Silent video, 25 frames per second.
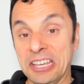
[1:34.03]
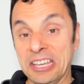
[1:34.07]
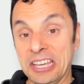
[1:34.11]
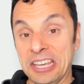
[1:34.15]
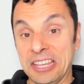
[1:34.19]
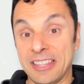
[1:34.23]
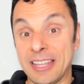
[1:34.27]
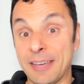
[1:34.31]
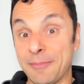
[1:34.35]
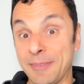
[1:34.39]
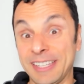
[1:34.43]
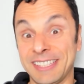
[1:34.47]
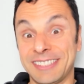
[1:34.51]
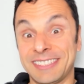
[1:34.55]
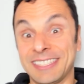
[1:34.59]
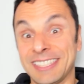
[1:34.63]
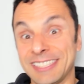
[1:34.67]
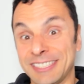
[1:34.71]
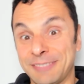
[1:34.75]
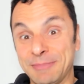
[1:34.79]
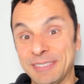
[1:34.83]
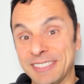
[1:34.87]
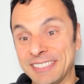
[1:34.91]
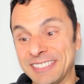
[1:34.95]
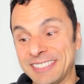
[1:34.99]
that makes sense
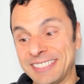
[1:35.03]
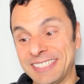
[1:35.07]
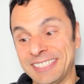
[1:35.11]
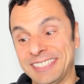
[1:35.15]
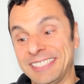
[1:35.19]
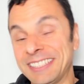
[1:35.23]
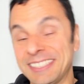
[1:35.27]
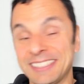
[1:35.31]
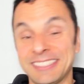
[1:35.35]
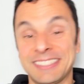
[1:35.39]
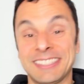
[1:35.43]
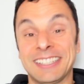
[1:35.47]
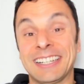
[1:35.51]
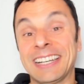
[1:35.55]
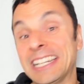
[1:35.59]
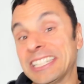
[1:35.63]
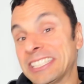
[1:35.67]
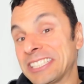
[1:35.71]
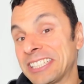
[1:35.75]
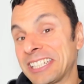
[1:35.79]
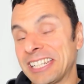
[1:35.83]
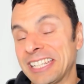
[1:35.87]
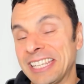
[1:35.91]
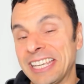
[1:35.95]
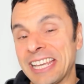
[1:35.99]
because this is
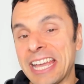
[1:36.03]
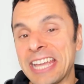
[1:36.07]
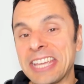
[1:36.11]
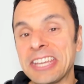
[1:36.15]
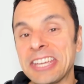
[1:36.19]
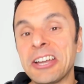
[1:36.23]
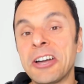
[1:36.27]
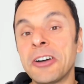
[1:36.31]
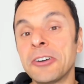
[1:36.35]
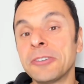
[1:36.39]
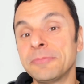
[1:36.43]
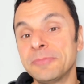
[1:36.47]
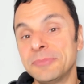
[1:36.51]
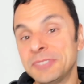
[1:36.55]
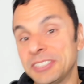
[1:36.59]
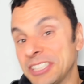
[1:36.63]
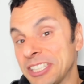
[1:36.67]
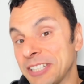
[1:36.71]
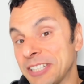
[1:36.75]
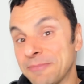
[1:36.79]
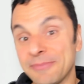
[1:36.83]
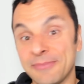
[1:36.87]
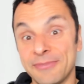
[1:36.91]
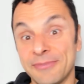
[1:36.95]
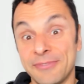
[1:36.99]
allegedly a home
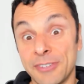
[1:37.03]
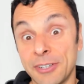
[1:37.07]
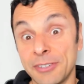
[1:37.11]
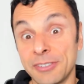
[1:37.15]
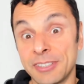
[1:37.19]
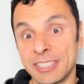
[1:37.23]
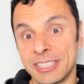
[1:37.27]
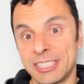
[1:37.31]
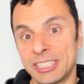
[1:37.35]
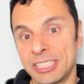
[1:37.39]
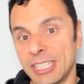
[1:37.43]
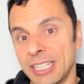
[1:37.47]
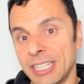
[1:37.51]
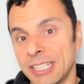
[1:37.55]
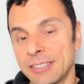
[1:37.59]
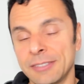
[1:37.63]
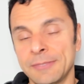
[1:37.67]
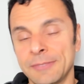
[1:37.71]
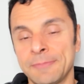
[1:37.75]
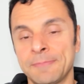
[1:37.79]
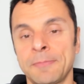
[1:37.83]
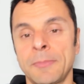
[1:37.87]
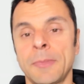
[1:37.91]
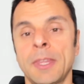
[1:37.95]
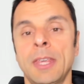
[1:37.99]
gym focused channel.
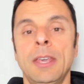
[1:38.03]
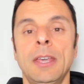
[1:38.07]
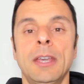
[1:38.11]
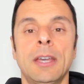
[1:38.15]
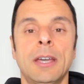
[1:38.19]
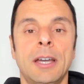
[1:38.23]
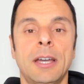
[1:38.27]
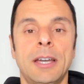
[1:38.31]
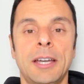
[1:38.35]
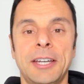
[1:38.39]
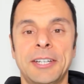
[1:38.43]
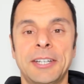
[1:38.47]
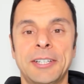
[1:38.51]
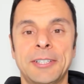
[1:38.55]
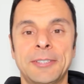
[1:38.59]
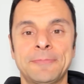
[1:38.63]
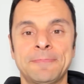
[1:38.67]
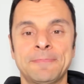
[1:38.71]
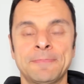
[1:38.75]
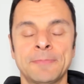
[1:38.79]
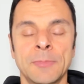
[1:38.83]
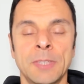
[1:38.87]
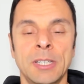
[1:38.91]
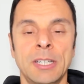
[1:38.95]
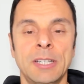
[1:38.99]

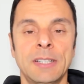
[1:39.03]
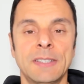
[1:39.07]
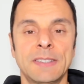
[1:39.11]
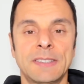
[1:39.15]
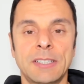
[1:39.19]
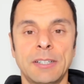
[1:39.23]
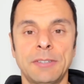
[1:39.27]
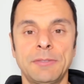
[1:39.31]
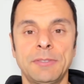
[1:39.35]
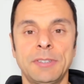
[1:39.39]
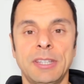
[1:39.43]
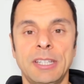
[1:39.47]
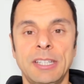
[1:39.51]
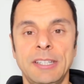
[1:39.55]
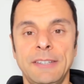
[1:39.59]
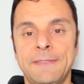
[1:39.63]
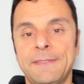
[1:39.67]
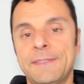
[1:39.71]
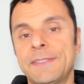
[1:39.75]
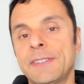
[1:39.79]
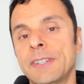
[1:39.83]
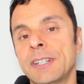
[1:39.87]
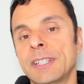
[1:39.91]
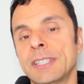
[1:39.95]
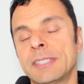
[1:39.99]
So the
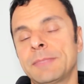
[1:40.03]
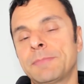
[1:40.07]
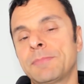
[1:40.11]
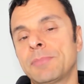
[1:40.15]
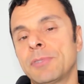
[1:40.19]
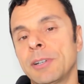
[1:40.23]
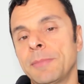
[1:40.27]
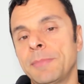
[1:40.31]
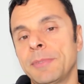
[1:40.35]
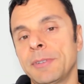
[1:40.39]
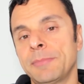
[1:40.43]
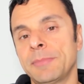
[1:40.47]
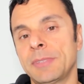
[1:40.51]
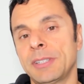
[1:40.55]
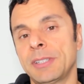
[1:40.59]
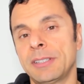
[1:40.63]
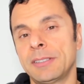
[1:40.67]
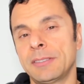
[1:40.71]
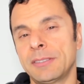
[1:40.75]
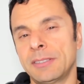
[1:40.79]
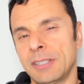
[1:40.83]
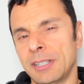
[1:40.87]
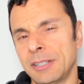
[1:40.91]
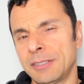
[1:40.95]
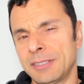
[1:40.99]
first problem,
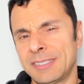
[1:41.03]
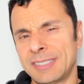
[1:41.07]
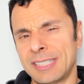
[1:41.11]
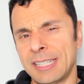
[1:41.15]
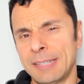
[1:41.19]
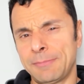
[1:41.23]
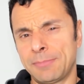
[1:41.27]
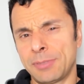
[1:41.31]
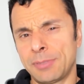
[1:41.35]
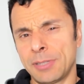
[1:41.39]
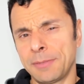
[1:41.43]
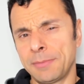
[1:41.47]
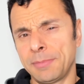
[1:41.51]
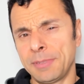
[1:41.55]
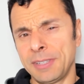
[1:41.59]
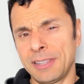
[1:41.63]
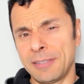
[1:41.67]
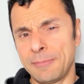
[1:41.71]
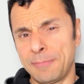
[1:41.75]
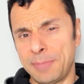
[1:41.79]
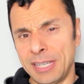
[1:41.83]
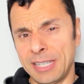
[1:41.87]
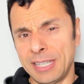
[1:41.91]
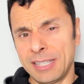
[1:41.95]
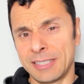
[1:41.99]
and I'd say probably the
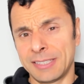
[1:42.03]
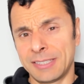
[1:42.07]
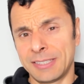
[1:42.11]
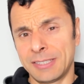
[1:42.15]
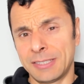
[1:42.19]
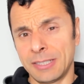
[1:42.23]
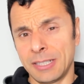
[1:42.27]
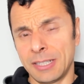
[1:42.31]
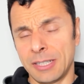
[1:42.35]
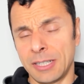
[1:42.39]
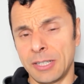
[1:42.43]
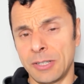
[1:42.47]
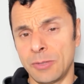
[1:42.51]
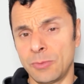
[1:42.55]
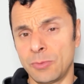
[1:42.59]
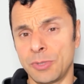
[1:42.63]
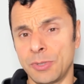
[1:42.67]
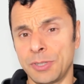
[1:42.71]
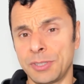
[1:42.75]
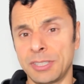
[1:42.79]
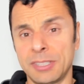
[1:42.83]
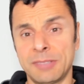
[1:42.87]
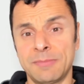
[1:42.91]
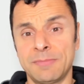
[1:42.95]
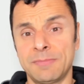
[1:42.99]
biggest
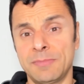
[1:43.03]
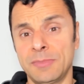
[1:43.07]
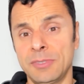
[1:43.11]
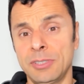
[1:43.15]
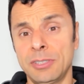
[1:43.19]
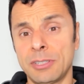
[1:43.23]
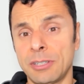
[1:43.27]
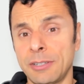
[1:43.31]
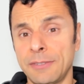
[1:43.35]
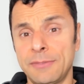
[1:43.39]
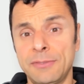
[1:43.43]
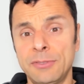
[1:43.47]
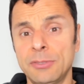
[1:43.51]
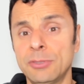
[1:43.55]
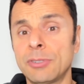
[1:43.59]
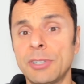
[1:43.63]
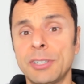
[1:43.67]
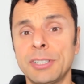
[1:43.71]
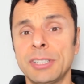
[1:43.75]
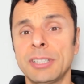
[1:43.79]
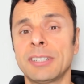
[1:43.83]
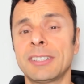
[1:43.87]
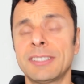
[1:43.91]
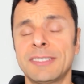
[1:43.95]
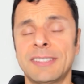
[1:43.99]
one, and if you're
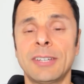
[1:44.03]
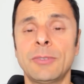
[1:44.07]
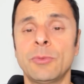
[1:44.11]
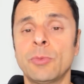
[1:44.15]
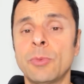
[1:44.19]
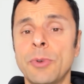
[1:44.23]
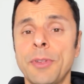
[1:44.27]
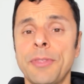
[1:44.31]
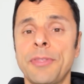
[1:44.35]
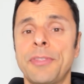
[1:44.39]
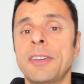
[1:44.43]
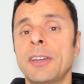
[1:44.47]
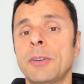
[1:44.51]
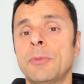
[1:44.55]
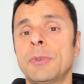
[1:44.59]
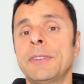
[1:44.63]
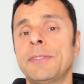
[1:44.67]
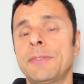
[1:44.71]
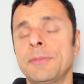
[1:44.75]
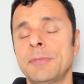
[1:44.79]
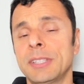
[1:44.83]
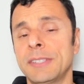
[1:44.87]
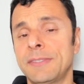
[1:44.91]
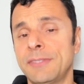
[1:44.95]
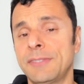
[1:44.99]
only going to take one thing away
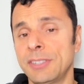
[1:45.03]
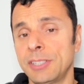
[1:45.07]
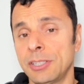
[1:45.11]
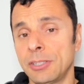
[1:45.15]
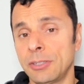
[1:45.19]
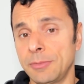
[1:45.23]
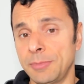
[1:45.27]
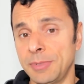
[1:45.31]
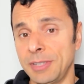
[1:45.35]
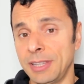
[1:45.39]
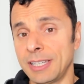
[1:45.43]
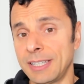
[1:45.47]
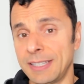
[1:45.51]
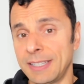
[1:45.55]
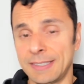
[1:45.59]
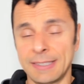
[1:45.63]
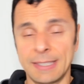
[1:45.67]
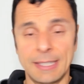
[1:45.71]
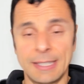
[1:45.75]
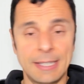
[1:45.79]
from this video, it would be this.